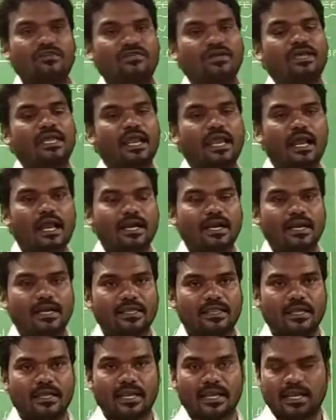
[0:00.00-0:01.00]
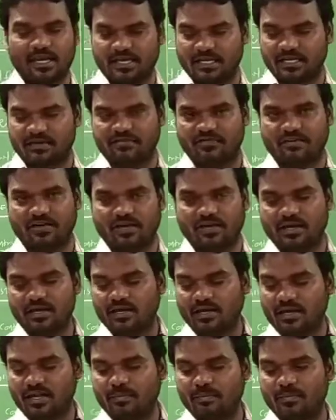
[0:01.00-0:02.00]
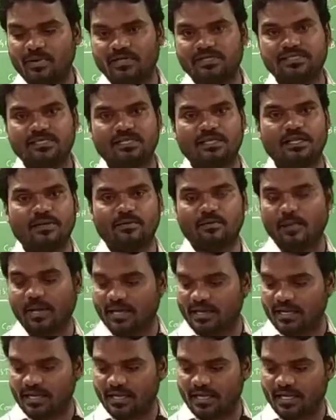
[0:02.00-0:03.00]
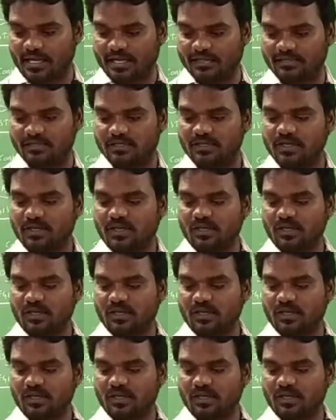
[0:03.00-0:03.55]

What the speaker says: We cannot get the negative numbers in the binary case.